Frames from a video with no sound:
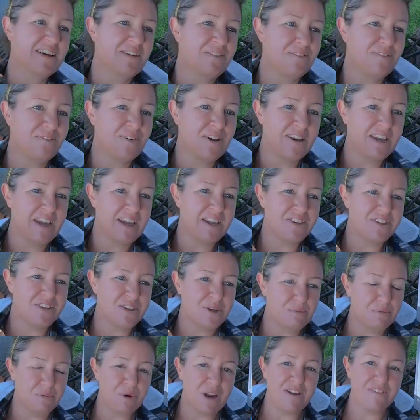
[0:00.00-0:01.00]

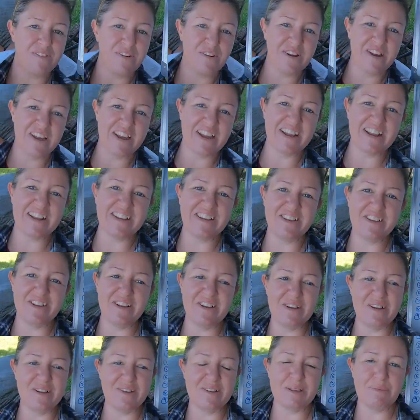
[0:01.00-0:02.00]
financial bravery
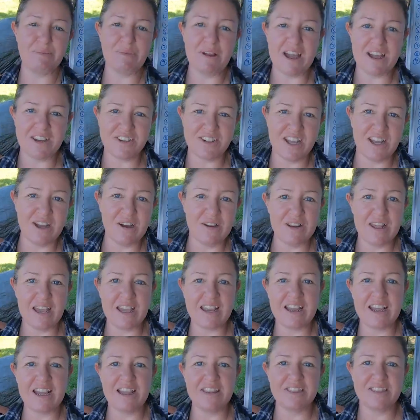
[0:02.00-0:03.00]
to splash out
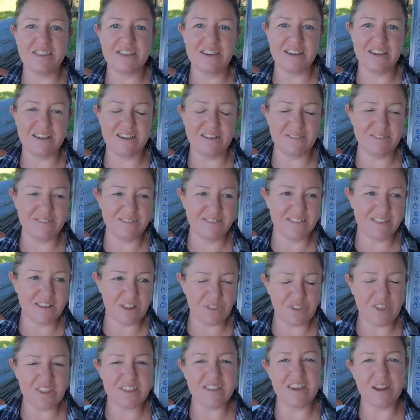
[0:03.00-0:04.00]
and get the
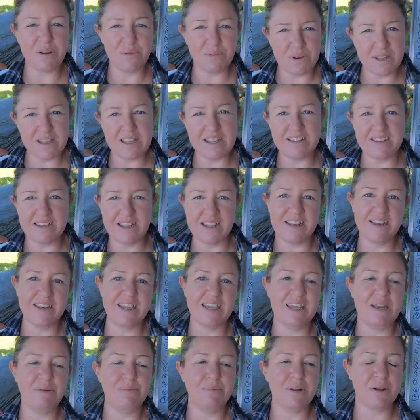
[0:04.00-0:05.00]
thing that I really did
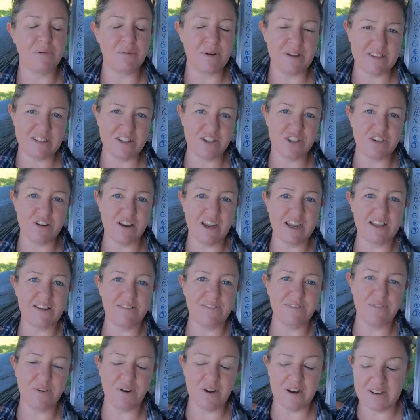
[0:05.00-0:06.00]
need, but I wasn't sure I could
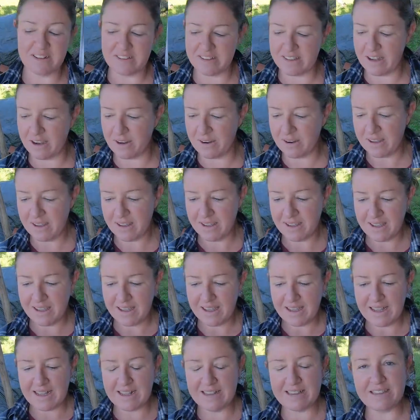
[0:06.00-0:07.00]
afford. So
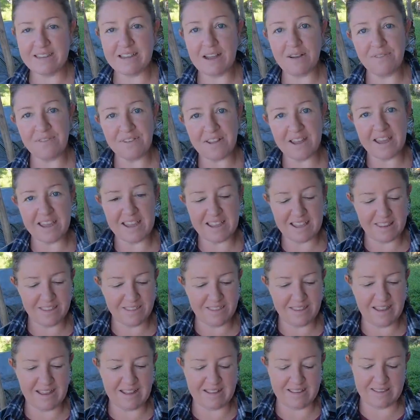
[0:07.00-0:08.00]
it's stuff like
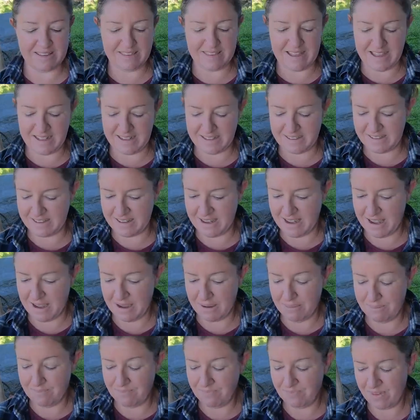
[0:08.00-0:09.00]
this that
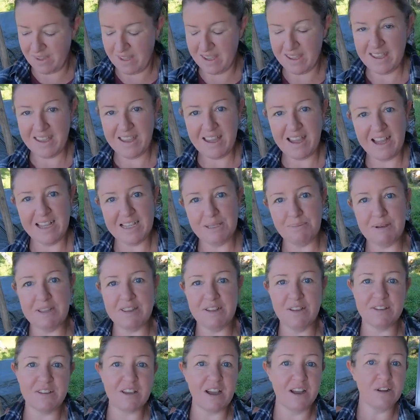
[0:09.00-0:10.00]
I spend
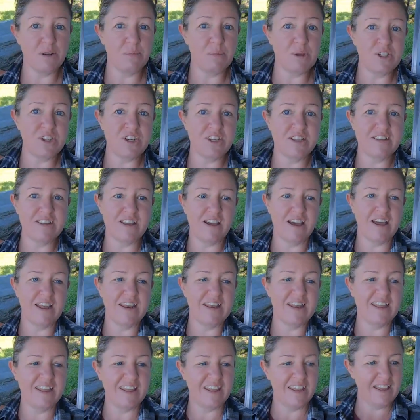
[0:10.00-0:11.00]
those contributions
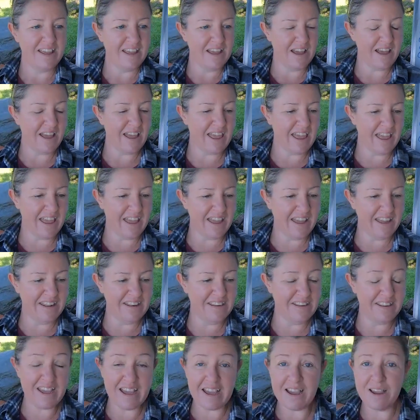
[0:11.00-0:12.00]
on.
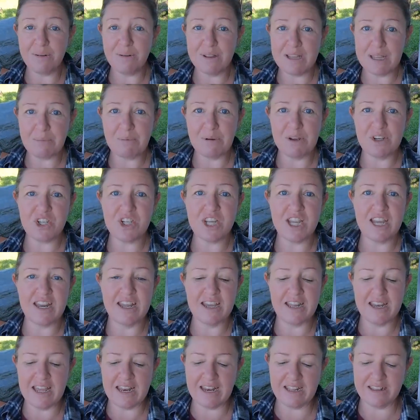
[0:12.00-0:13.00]
And yeah, I really appreciate
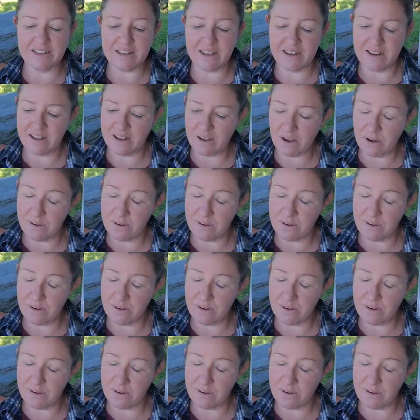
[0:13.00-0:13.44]
it, and it's gonna